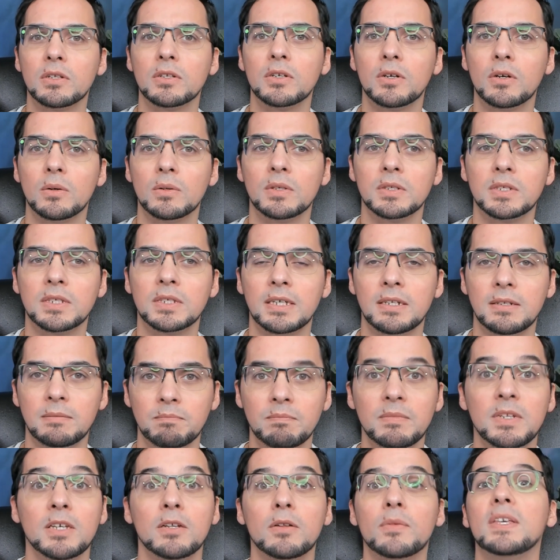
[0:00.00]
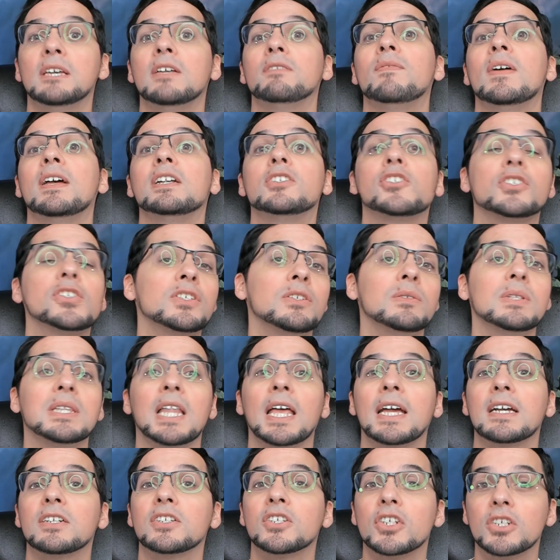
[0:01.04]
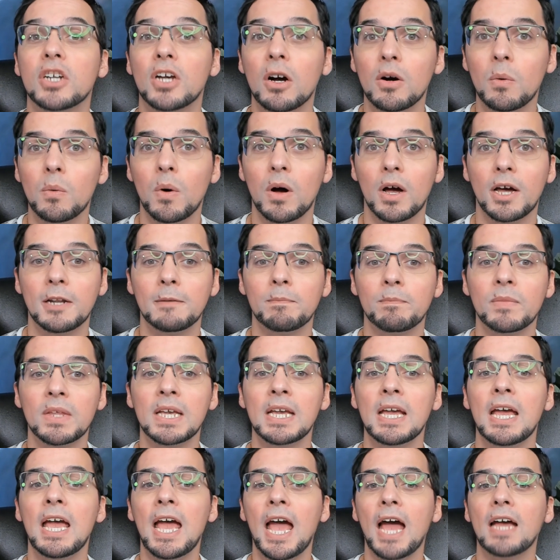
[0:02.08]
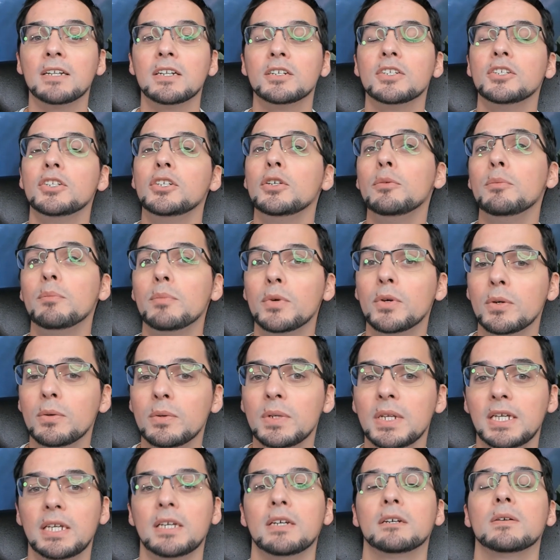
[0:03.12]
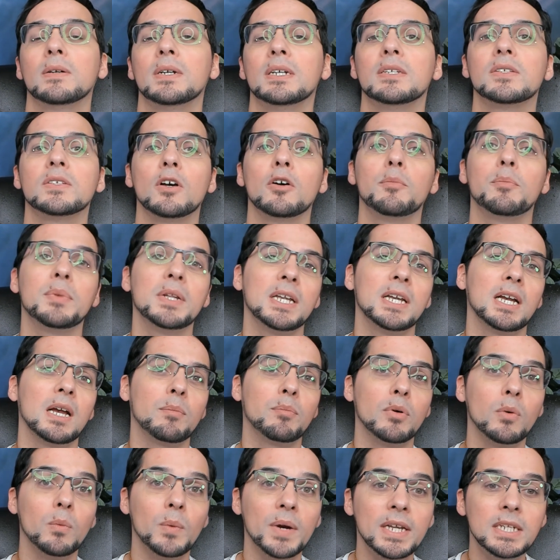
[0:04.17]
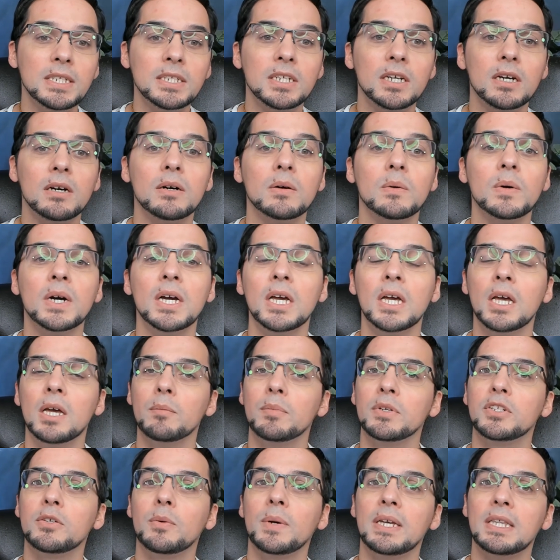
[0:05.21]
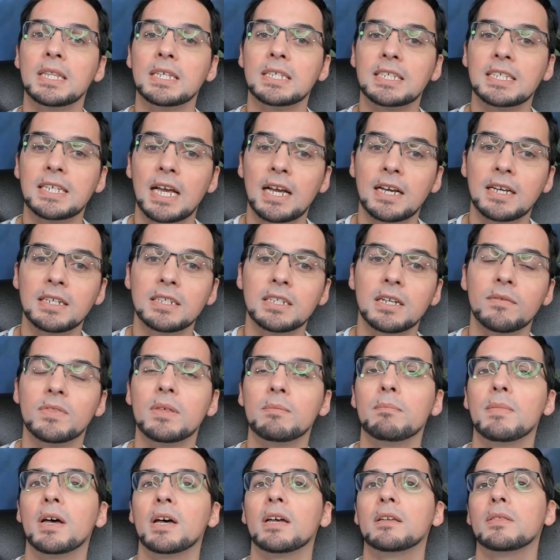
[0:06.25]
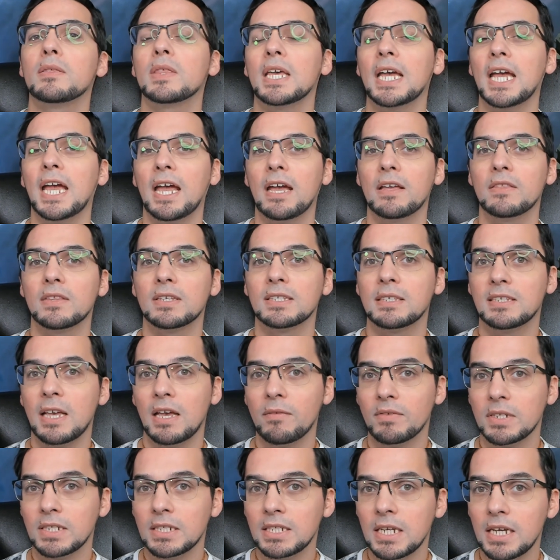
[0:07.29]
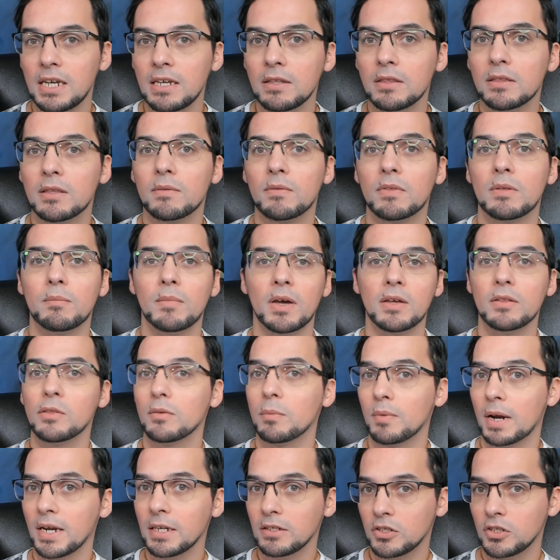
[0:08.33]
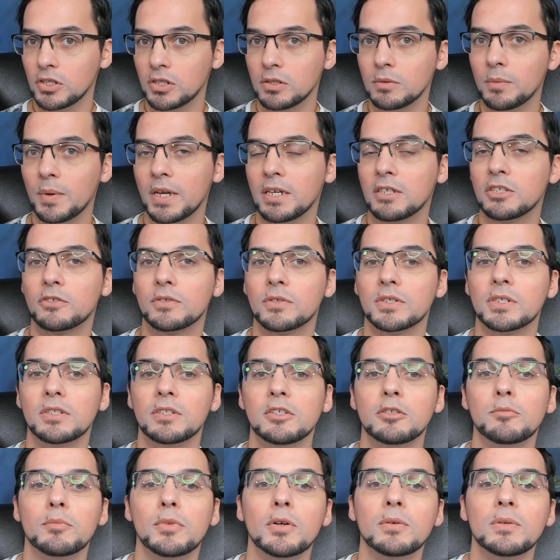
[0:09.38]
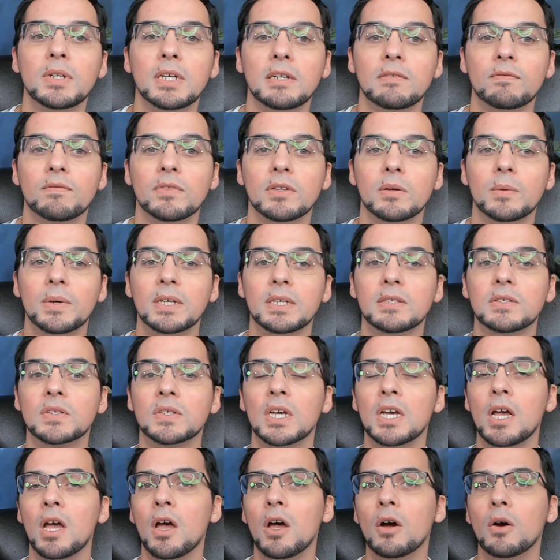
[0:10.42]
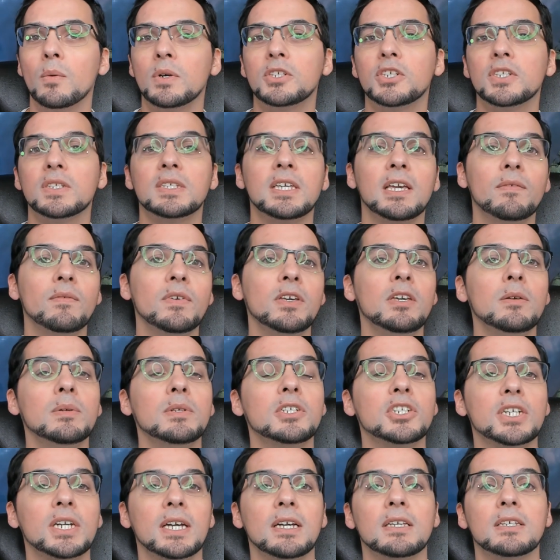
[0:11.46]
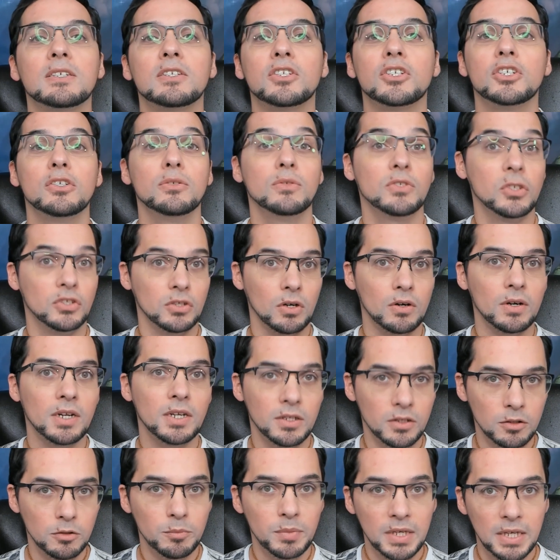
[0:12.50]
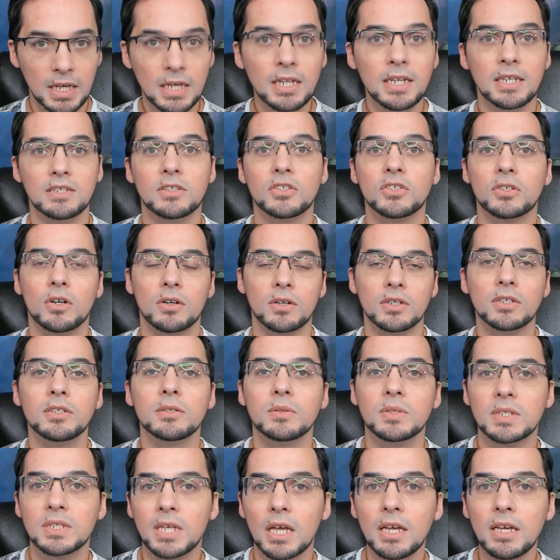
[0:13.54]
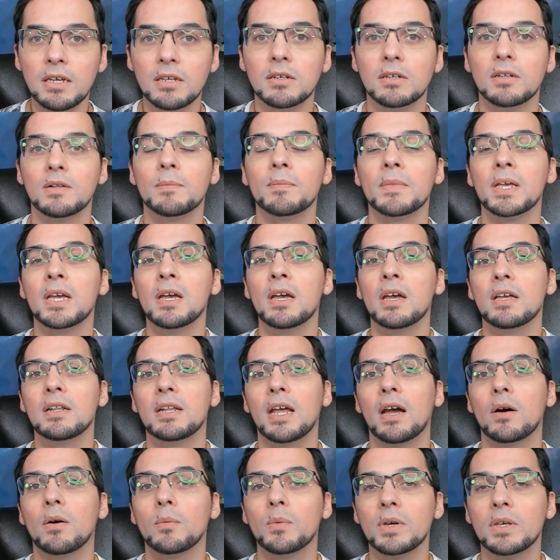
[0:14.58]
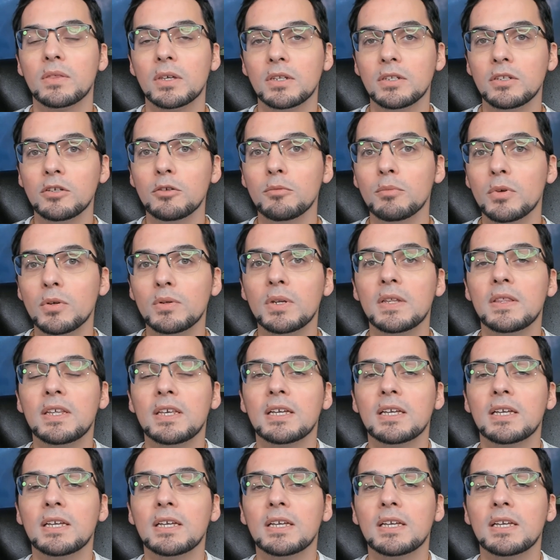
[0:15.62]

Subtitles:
goals and, you know, the adventures you'd like to go on. And a new moon here is opening up a window between the 2nd of the month and the 17th of the month, right? 2 weeks for a new moon influence, which is giving you a chance to start a new beginning, start a new cycle. Now, with a new moon in the